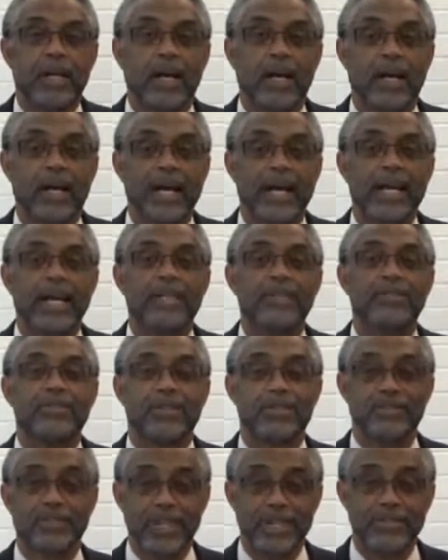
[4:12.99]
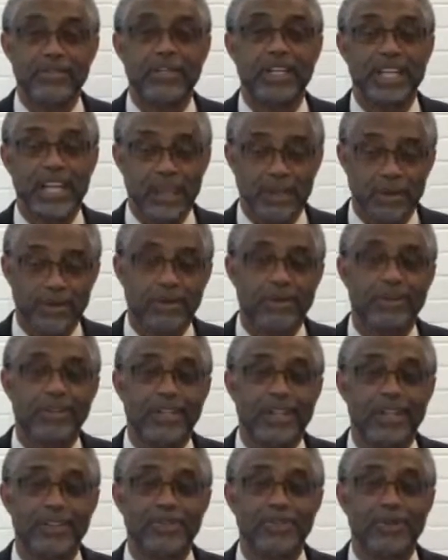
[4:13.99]
uh, and success together.
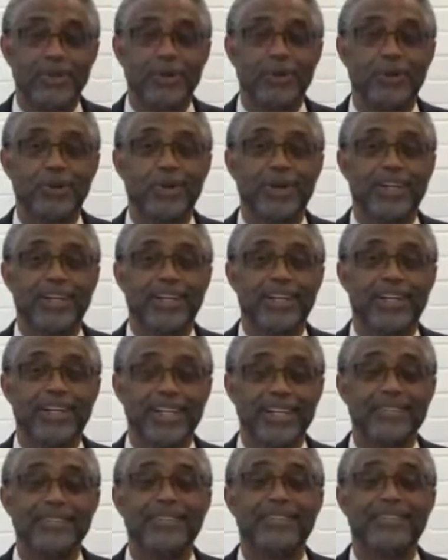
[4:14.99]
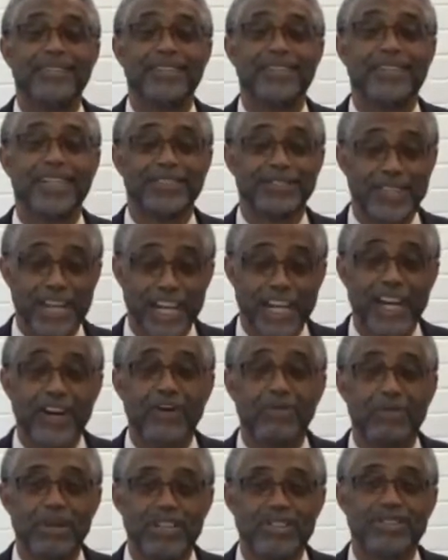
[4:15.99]
And so let's, let's take
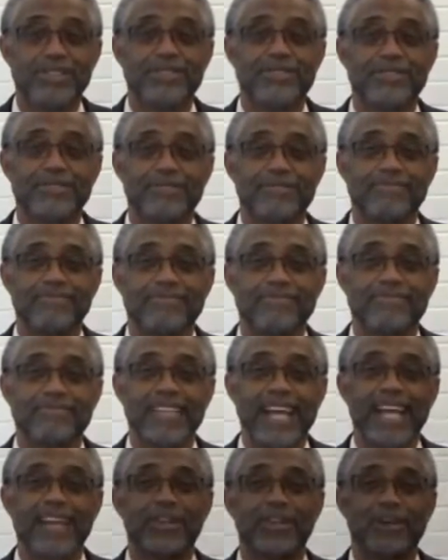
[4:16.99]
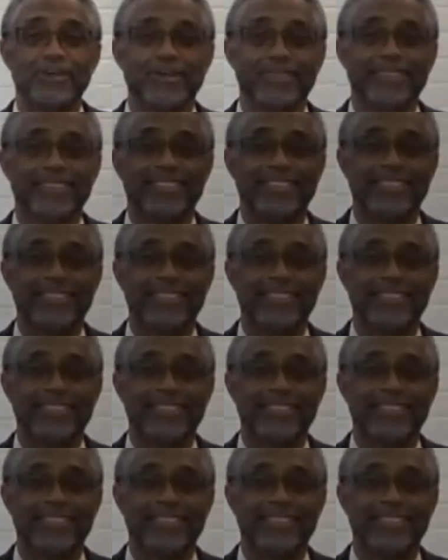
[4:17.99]
care of business. Thank you.